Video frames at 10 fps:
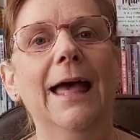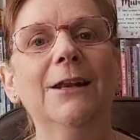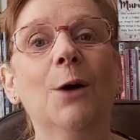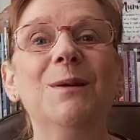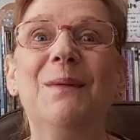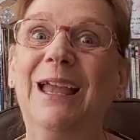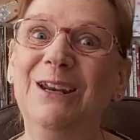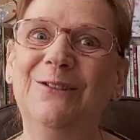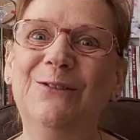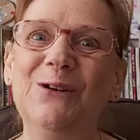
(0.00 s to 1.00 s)
And I'll be
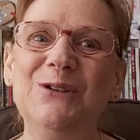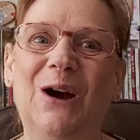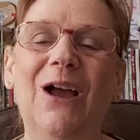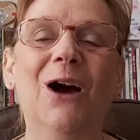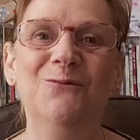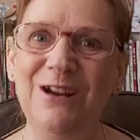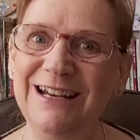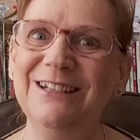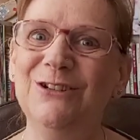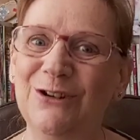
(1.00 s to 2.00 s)
back in a fortnight. I'm
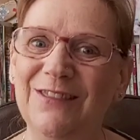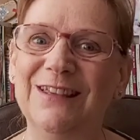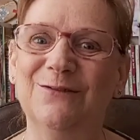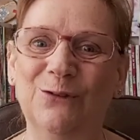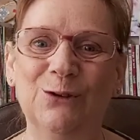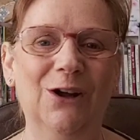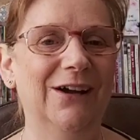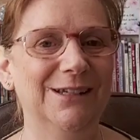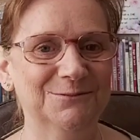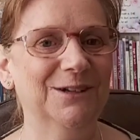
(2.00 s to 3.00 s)
really enjoying this
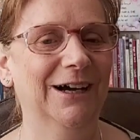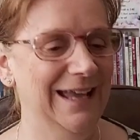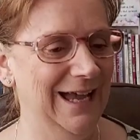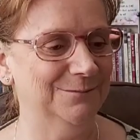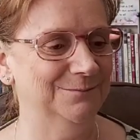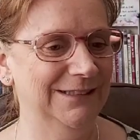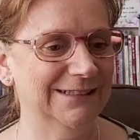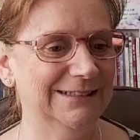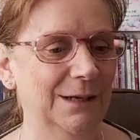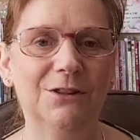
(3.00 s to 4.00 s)
fortnight. I am.
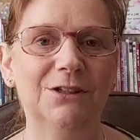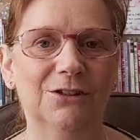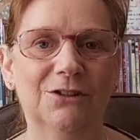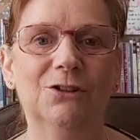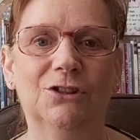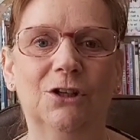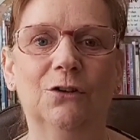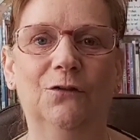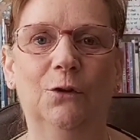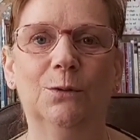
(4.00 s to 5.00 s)
It's something good to
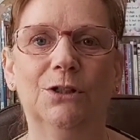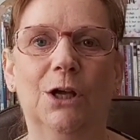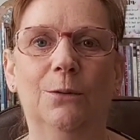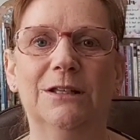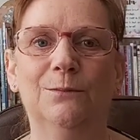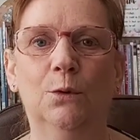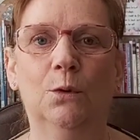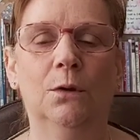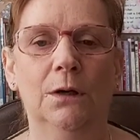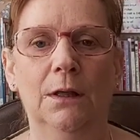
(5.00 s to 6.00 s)
look forward to. And it's
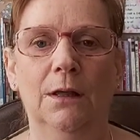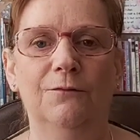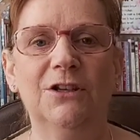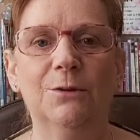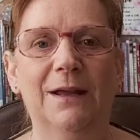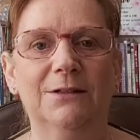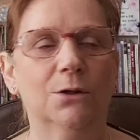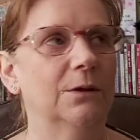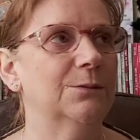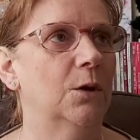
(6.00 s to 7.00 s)
more
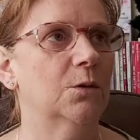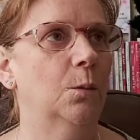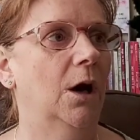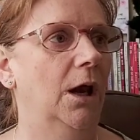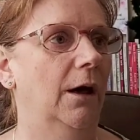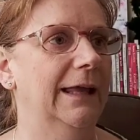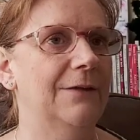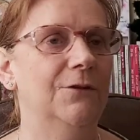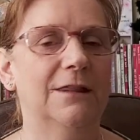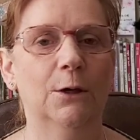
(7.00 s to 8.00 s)
regimental is what, what I
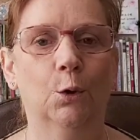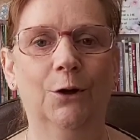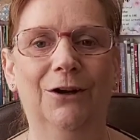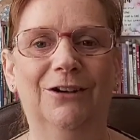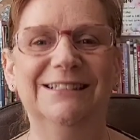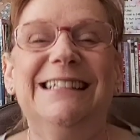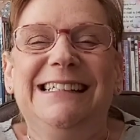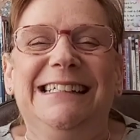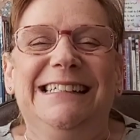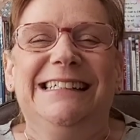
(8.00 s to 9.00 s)
like. Everything organised.